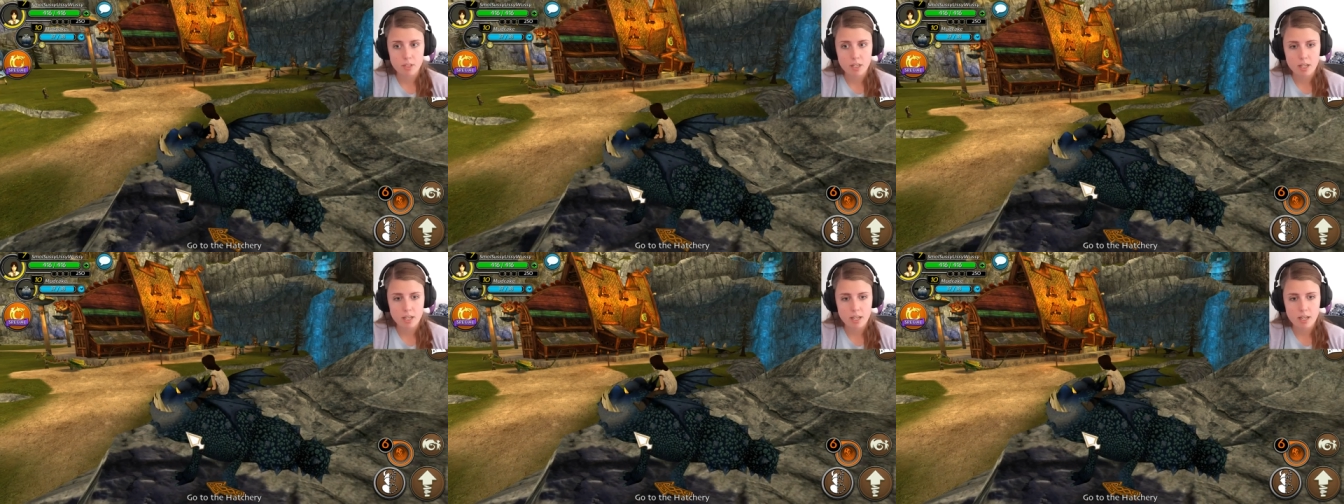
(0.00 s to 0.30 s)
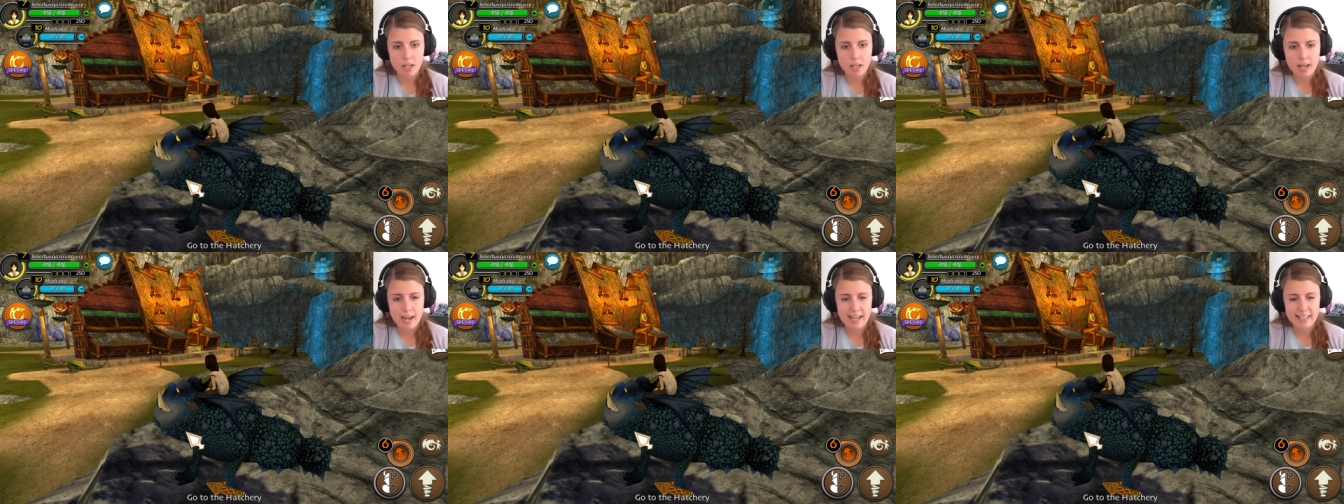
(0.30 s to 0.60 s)

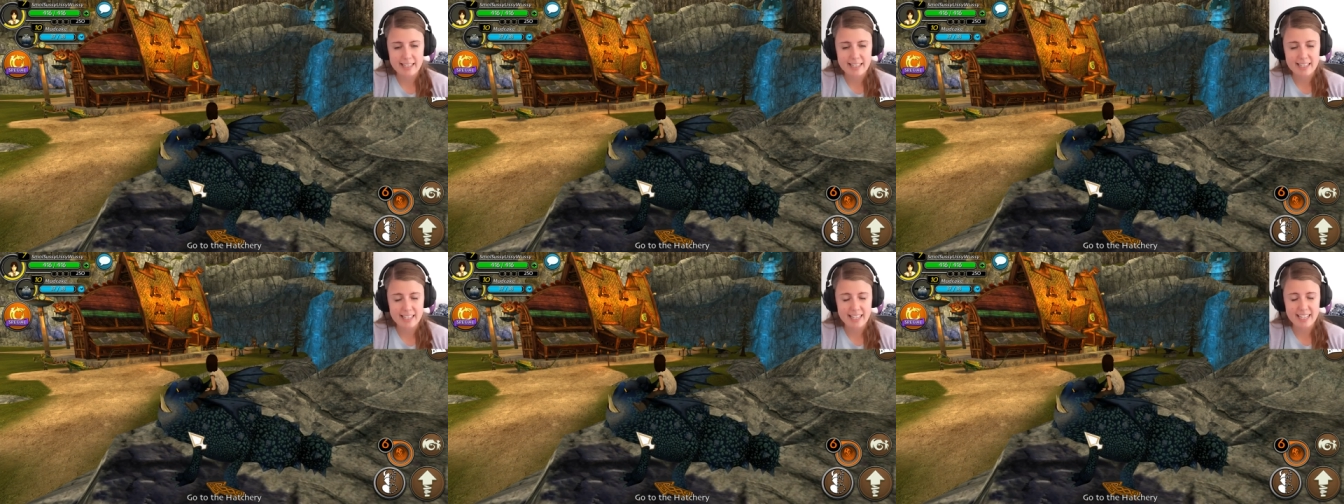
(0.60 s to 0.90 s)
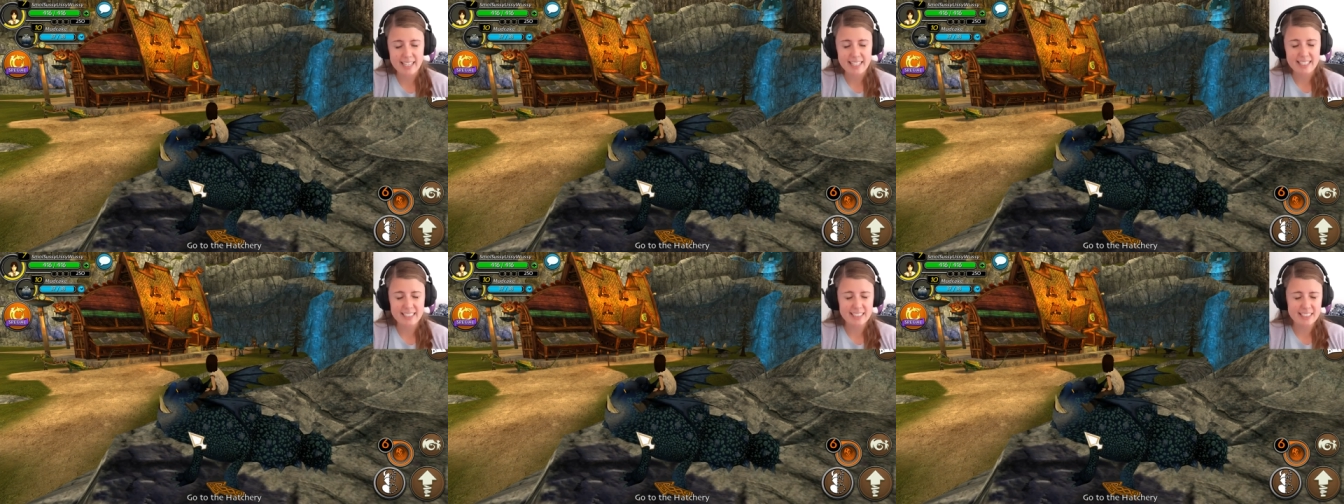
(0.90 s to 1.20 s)
Uh, I
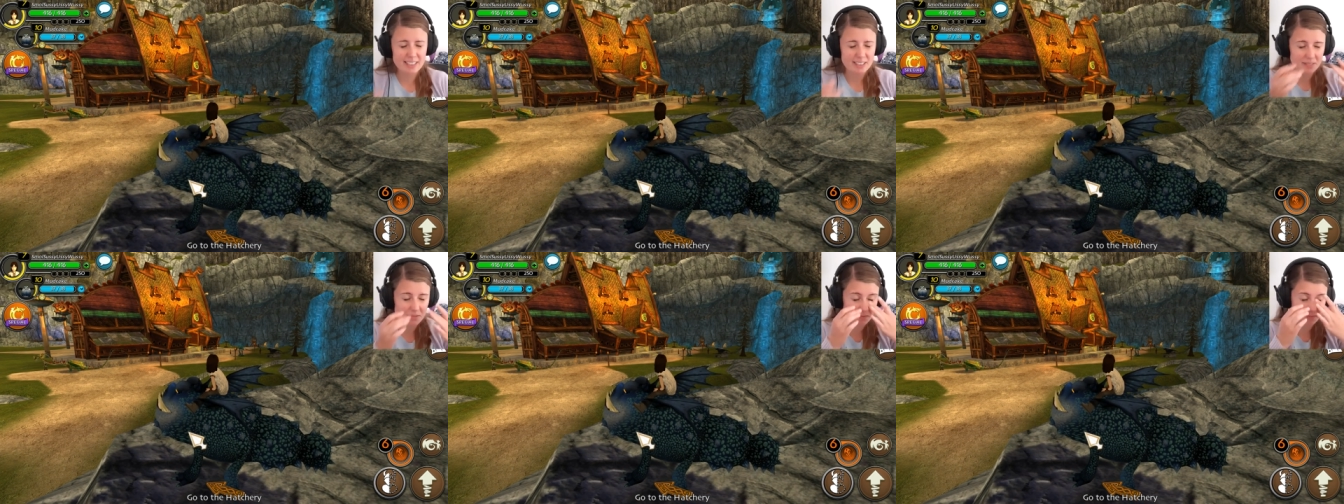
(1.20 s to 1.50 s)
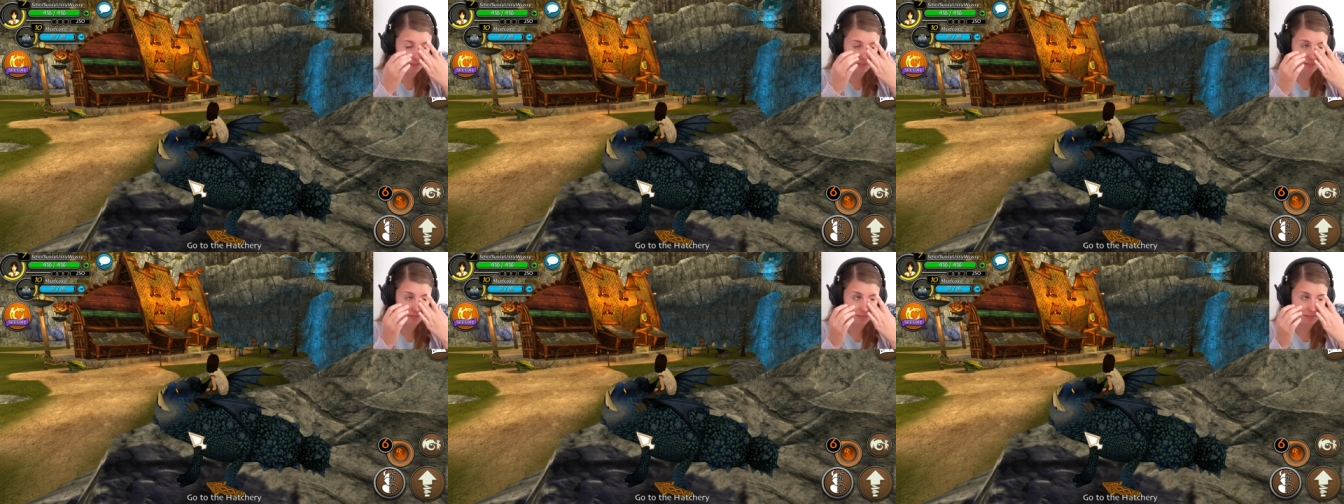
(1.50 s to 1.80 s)
think
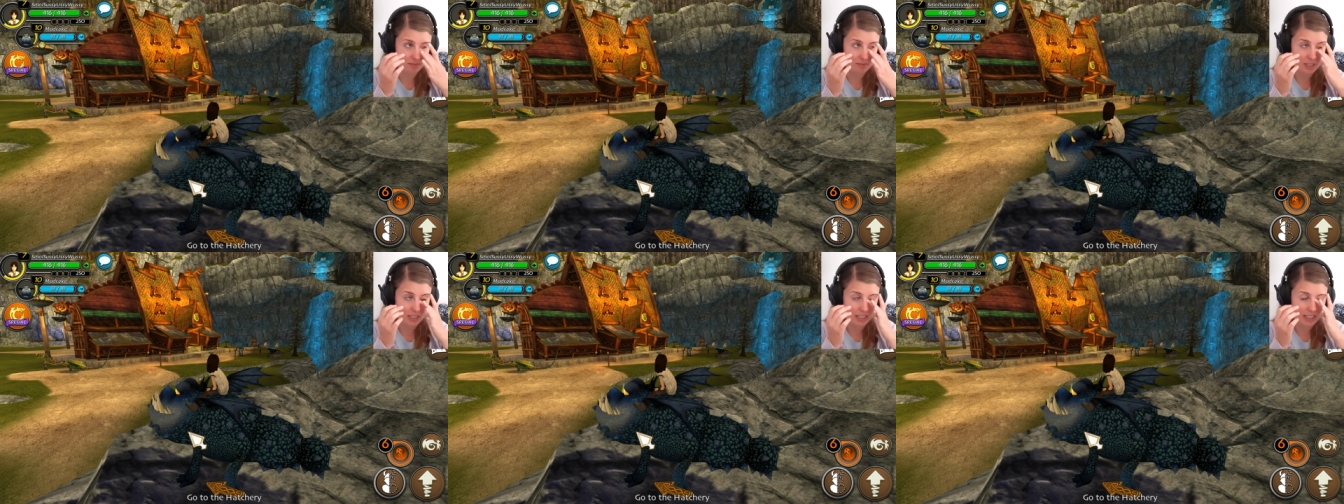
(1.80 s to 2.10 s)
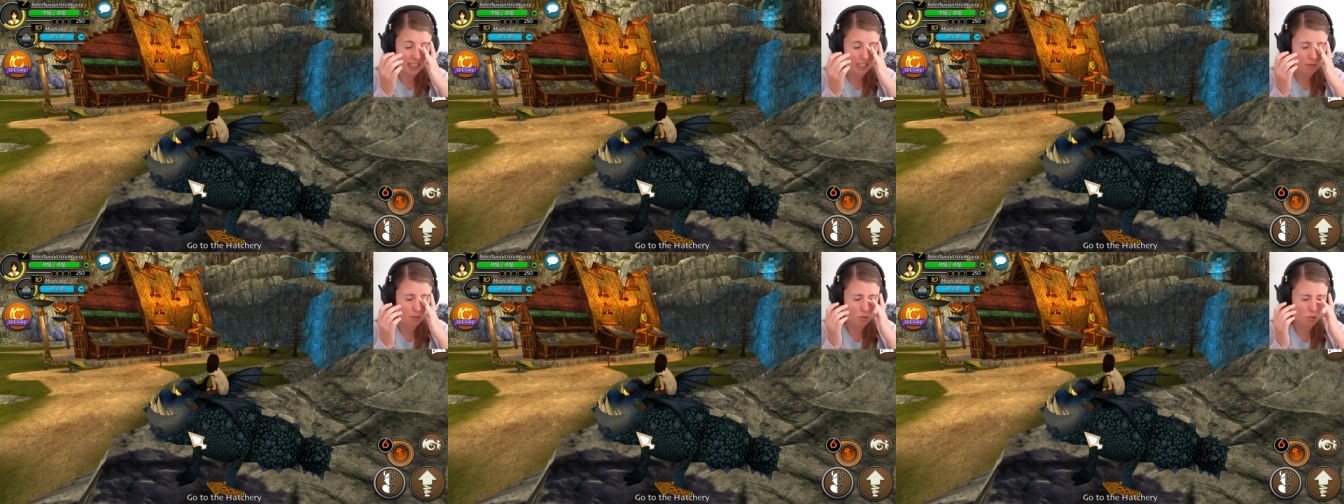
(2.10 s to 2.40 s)
I
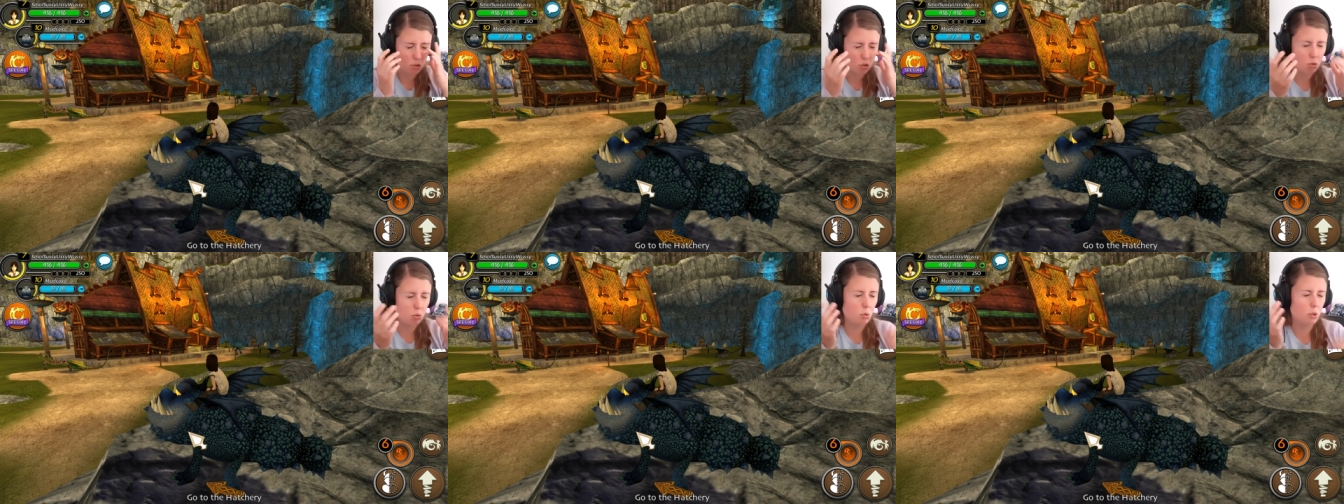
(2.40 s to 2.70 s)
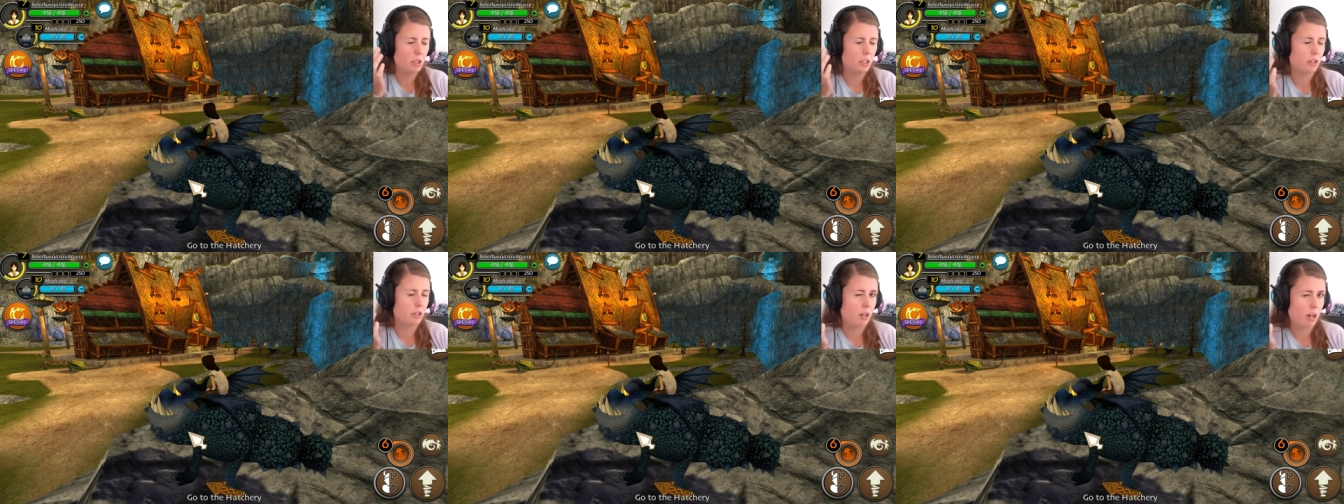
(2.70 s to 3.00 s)
think it was cool
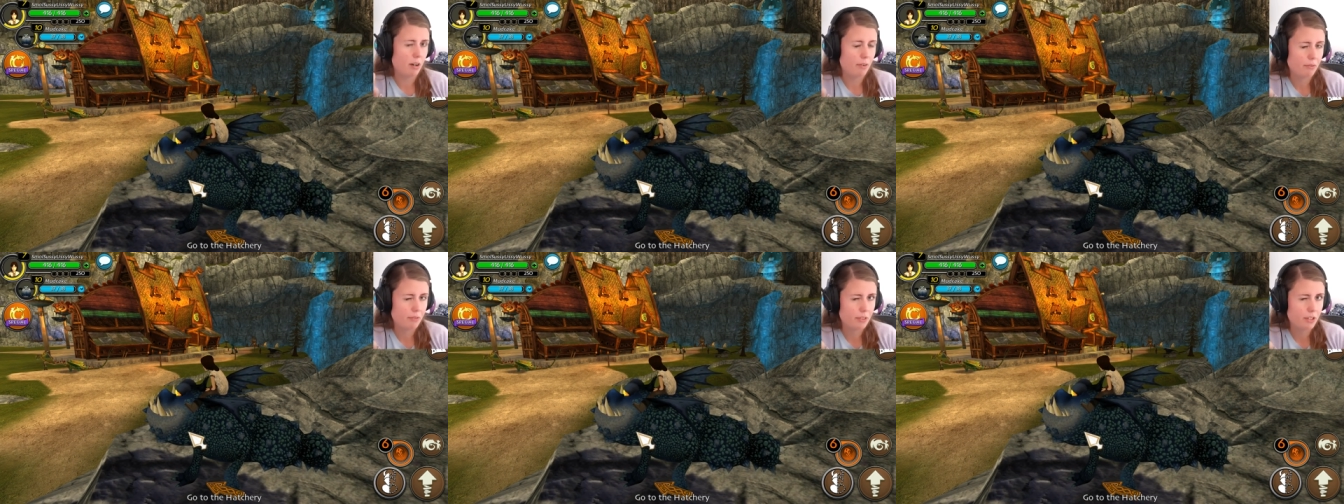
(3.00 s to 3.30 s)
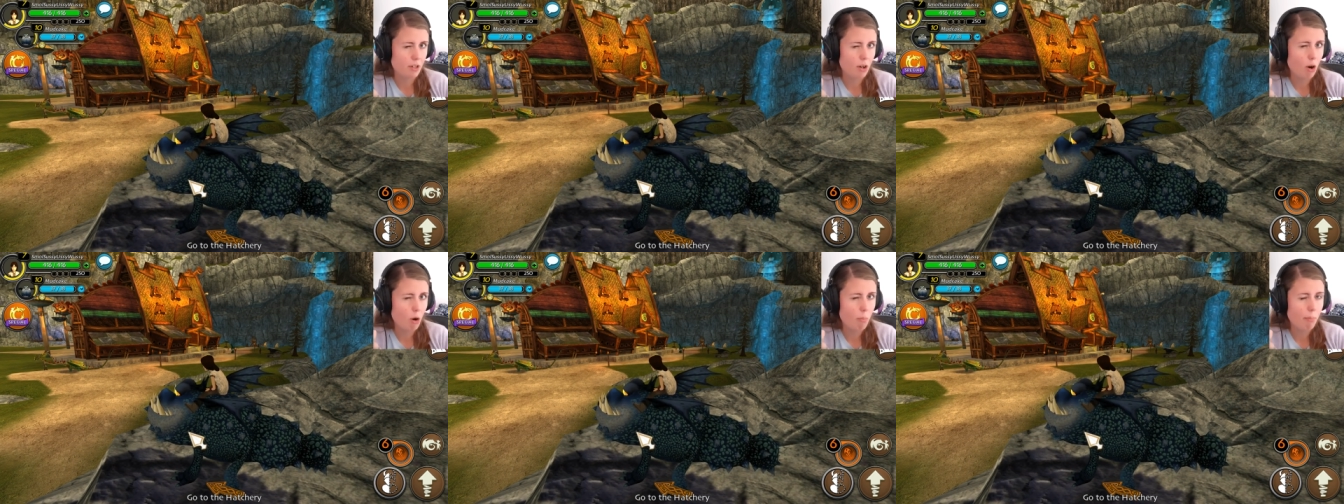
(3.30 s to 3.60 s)
enough
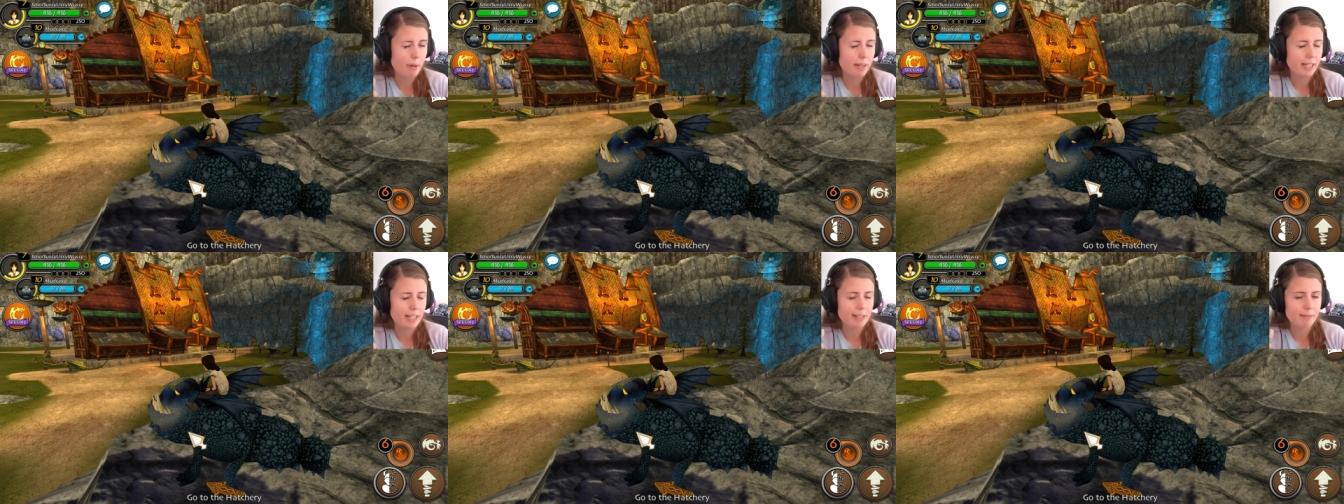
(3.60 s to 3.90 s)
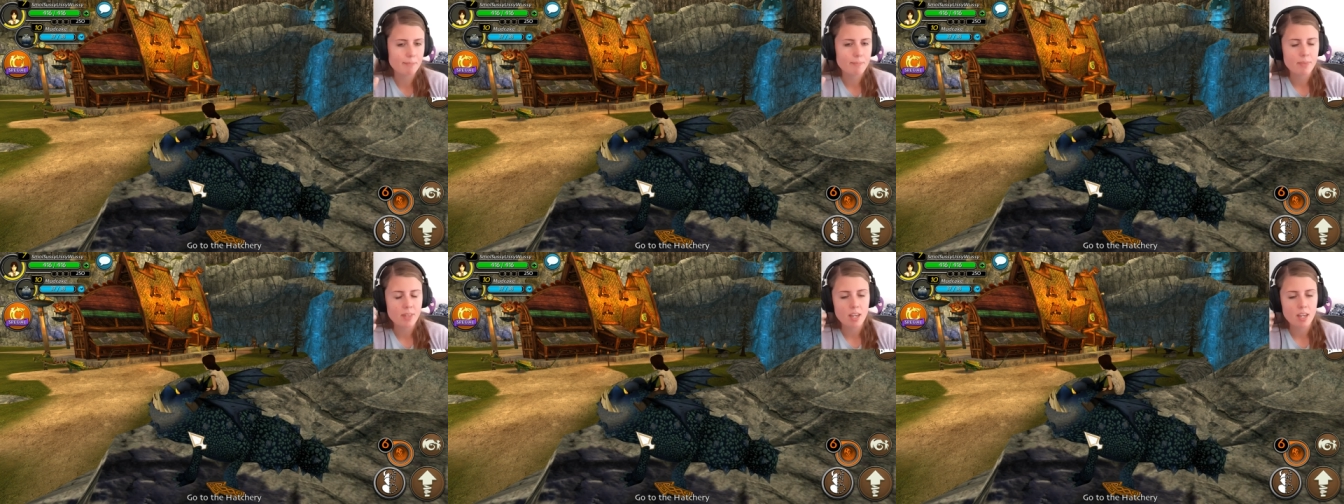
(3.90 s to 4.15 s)
the opening,